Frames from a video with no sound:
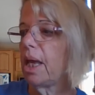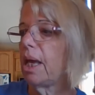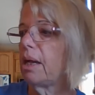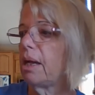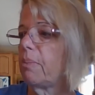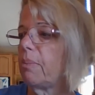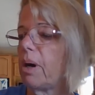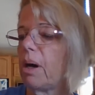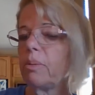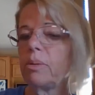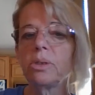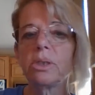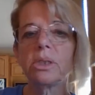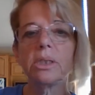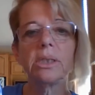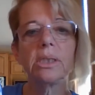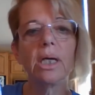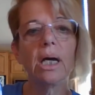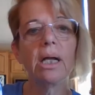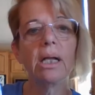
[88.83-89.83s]
And a
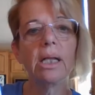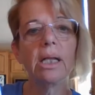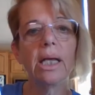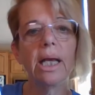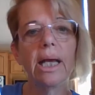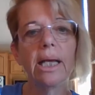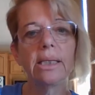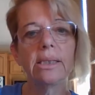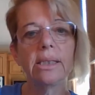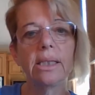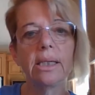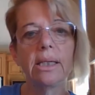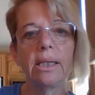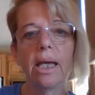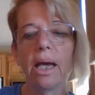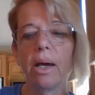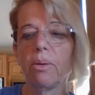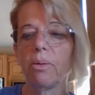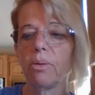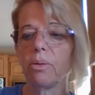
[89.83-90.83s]
babushka doll has
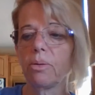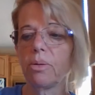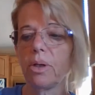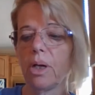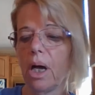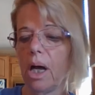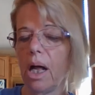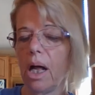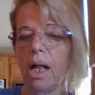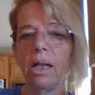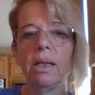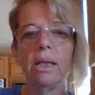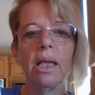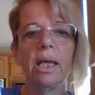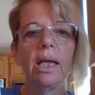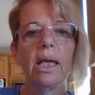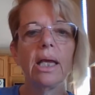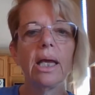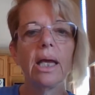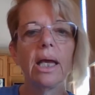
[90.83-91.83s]
an outer doll,
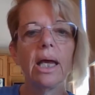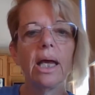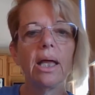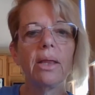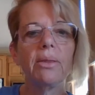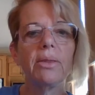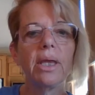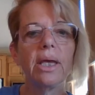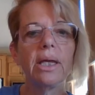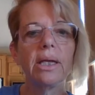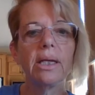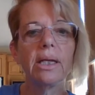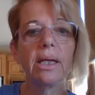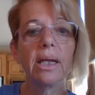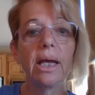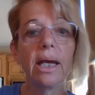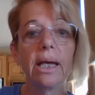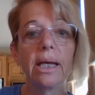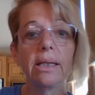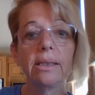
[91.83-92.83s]
and then it
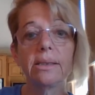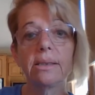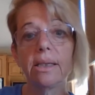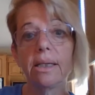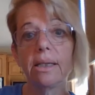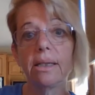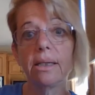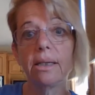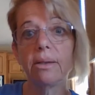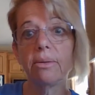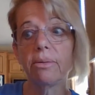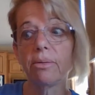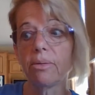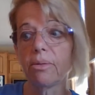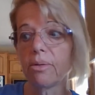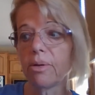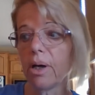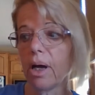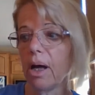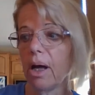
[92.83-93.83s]
has an
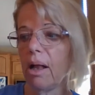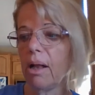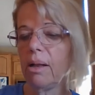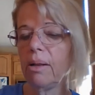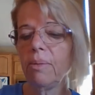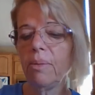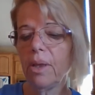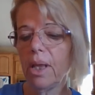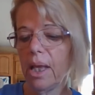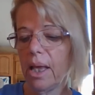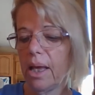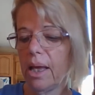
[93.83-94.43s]
inner doll,